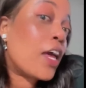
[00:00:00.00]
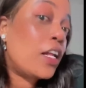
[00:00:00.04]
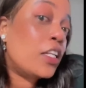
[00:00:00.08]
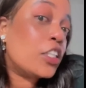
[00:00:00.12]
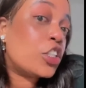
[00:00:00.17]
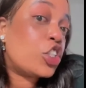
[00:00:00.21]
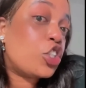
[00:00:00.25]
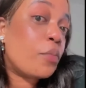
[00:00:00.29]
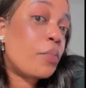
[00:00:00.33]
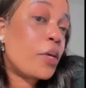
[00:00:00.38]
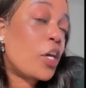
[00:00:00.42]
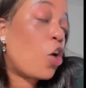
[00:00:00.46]

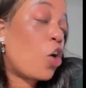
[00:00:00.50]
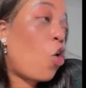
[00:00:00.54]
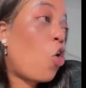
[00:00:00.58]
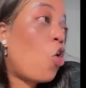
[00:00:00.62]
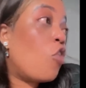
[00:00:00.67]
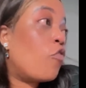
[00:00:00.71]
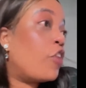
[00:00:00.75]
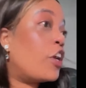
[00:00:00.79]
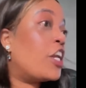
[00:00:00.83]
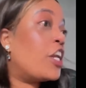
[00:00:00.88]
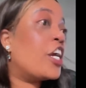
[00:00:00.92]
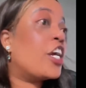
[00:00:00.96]
Eh?
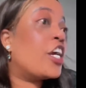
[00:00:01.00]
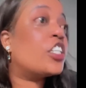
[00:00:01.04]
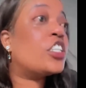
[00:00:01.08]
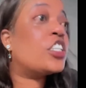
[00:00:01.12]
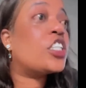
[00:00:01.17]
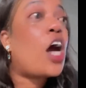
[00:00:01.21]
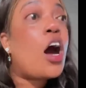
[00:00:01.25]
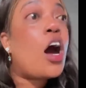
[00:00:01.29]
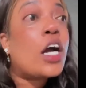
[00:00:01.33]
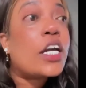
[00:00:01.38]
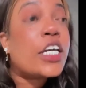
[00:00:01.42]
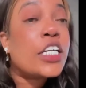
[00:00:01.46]

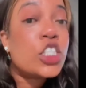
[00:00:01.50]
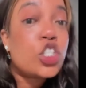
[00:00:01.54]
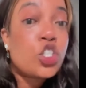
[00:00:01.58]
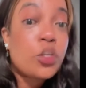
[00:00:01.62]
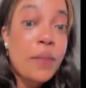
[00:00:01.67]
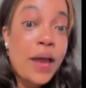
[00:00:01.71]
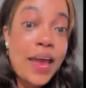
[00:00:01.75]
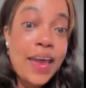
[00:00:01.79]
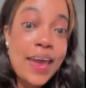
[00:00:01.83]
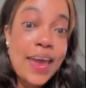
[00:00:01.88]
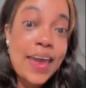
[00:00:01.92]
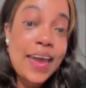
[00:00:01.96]
We can do that,